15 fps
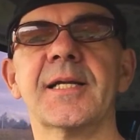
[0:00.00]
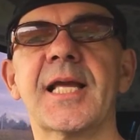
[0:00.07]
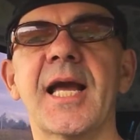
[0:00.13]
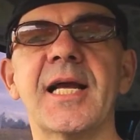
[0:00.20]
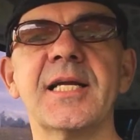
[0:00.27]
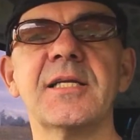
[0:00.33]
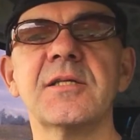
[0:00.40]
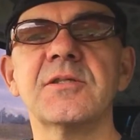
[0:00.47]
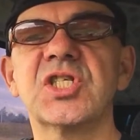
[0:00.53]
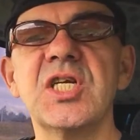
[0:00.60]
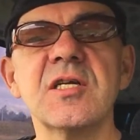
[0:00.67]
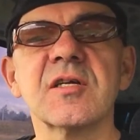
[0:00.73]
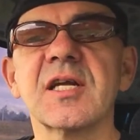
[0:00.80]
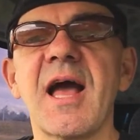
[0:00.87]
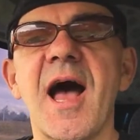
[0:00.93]
getting
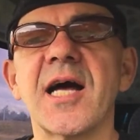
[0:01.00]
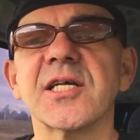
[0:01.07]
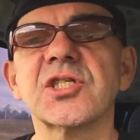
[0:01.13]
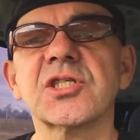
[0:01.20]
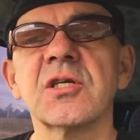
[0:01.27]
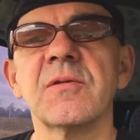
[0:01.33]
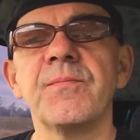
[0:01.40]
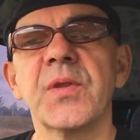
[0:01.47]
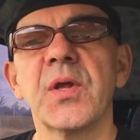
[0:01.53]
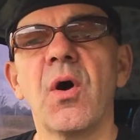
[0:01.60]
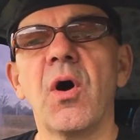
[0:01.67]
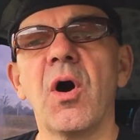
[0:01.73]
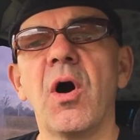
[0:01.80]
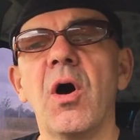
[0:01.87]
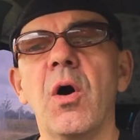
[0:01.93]
tear gassed
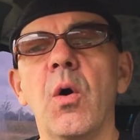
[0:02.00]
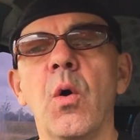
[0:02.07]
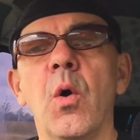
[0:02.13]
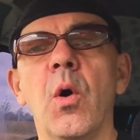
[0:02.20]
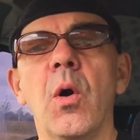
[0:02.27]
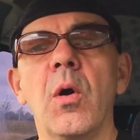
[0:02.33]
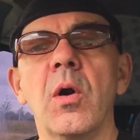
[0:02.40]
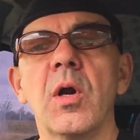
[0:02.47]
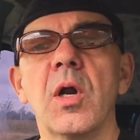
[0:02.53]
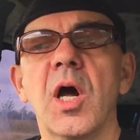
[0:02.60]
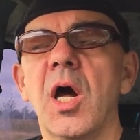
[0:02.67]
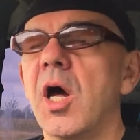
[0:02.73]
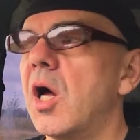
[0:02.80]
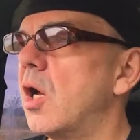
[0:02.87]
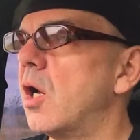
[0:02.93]
or
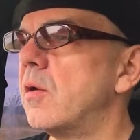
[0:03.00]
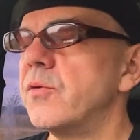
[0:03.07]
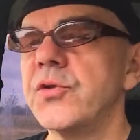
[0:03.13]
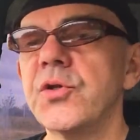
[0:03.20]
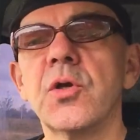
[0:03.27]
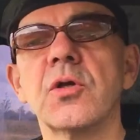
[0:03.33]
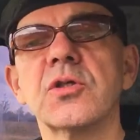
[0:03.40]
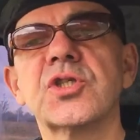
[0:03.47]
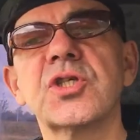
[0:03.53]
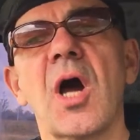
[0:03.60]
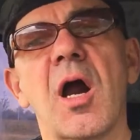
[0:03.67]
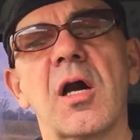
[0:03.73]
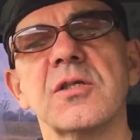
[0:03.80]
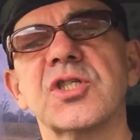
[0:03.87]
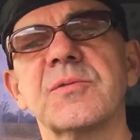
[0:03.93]

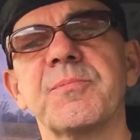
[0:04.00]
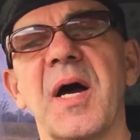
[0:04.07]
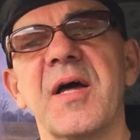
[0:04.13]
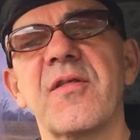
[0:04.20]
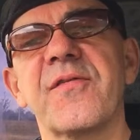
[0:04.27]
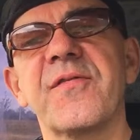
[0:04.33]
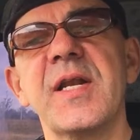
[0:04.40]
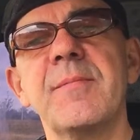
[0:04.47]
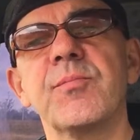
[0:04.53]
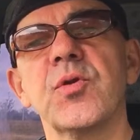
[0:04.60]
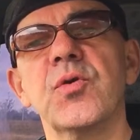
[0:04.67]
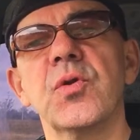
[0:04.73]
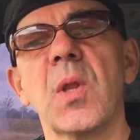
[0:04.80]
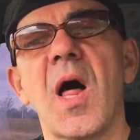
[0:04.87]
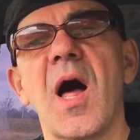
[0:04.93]
charged by the thin
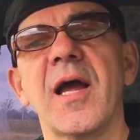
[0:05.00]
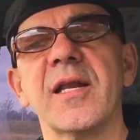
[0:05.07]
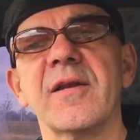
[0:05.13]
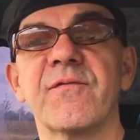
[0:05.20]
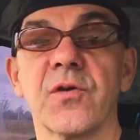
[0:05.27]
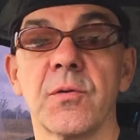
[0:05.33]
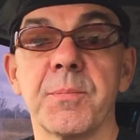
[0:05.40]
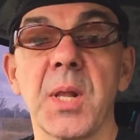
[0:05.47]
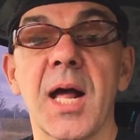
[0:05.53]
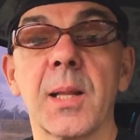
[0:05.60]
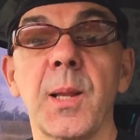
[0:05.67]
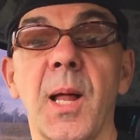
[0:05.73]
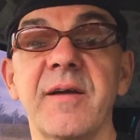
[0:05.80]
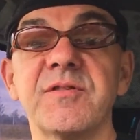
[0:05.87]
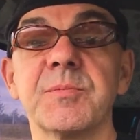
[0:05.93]
blue line for
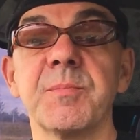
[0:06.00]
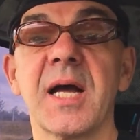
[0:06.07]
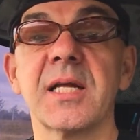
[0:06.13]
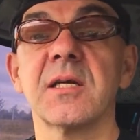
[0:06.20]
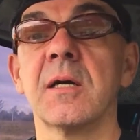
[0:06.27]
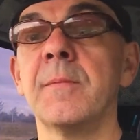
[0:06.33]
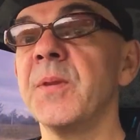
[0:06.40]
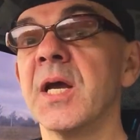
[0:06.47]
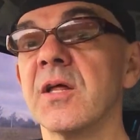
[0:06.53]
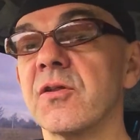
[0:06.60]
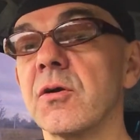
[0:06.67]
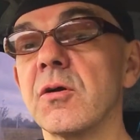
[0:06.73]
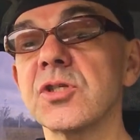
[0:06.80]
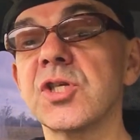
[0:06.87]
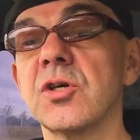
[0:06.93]
Black Lives Matter.
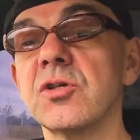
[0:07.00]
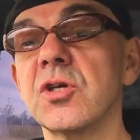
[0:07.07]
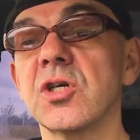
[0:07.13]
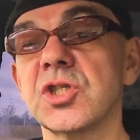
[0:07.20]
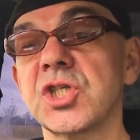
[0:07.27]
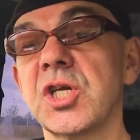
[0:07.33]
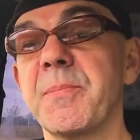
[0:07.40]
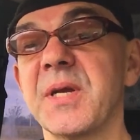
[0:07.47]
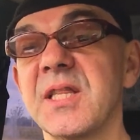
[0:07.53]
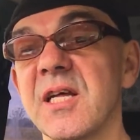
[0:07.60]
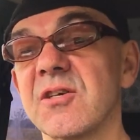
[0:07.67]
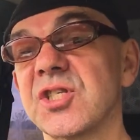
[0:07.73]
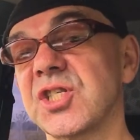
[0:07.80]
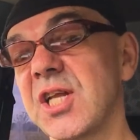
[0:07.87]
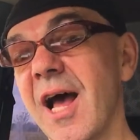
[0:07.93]
They're also not shipping
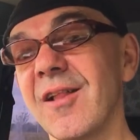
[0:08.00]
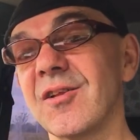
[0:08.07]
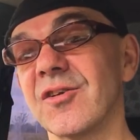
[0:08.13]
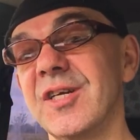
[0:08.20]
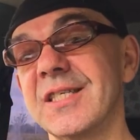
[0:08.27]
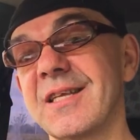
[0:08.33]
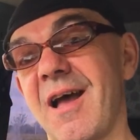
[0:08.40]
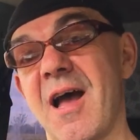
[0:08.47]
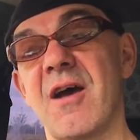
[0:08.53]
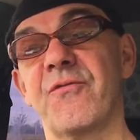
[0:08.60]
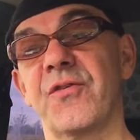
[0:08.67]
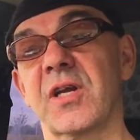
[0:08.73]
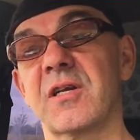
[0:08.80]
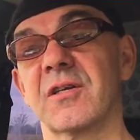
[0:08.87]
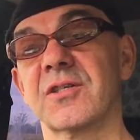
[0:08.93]
their salary to
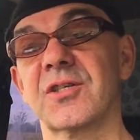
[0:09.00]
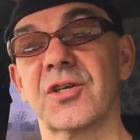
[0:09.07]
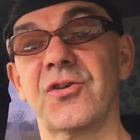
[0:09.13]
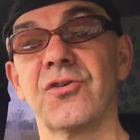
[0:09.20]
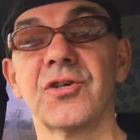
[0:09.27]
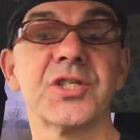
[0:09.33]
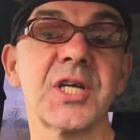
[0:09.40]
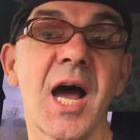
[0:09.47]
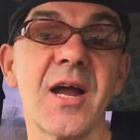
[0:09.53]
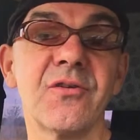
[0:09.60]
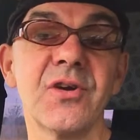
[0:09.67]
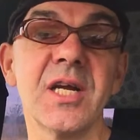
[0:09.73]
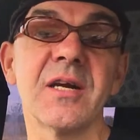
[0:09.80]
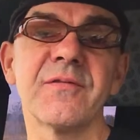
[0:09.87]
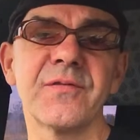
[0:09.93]
Africa to cure
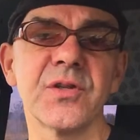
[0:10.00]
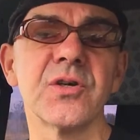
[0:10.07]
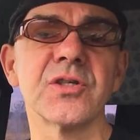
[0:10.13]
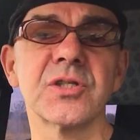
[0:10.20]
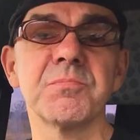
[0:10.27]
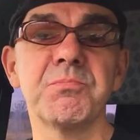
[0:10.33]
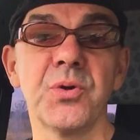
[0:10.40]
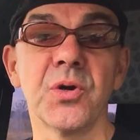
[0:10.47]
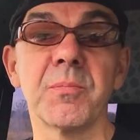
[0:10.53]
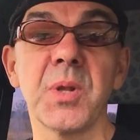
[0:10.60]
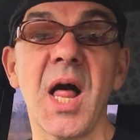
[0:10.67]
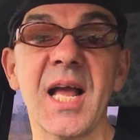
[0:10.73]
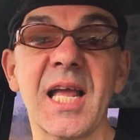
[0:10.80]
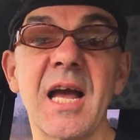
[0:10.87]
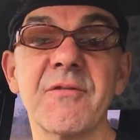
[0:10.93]
diarrhea for those poor
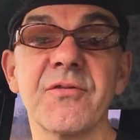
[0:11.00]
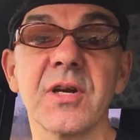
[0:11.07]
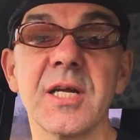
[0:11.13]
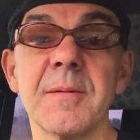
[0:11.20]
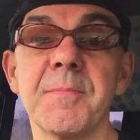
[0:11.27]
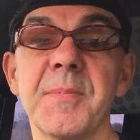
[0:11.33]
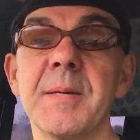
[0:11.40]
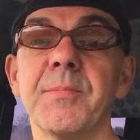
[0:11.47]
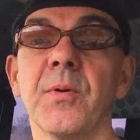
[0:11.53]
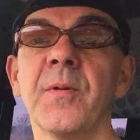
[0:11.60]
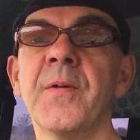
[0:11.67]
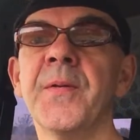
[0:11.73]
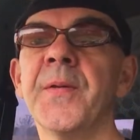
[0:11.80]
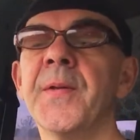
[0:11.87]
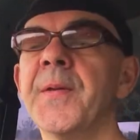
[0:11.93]
black African people.